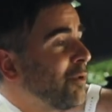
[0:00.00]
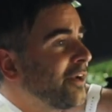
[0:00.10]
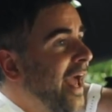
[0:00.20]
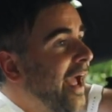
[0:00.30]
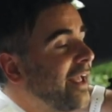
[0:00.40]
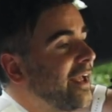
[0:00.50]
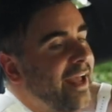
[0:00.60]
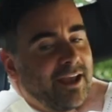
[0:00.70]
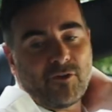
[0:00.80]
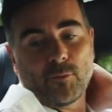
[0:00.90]
in my neck
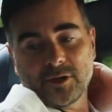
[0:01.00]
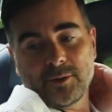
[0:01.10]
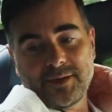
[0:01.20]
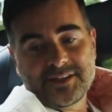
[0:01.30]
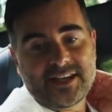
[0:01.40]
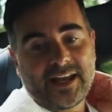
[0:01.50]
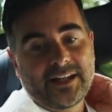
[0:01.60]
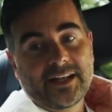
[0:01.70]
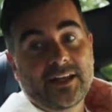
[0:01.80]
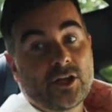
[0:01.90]
if I'm going to be
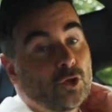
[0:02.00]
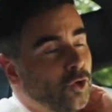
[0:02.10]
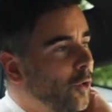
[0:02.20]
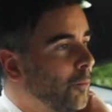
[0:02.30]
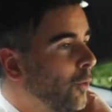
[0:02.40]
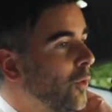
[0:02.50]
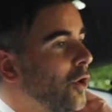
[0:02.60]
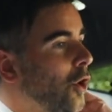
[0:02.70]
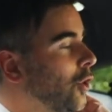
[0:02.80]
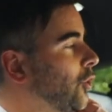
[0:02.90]
sitting normal
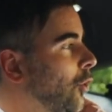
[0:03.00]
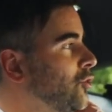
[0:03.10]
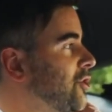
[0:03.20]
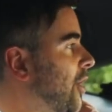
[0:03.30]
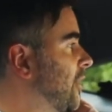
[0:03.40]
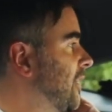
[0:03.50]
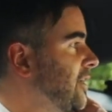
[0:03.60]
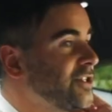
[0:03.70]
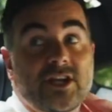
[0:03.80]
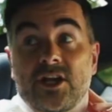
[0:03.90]
on long
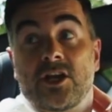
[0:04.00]
journeys.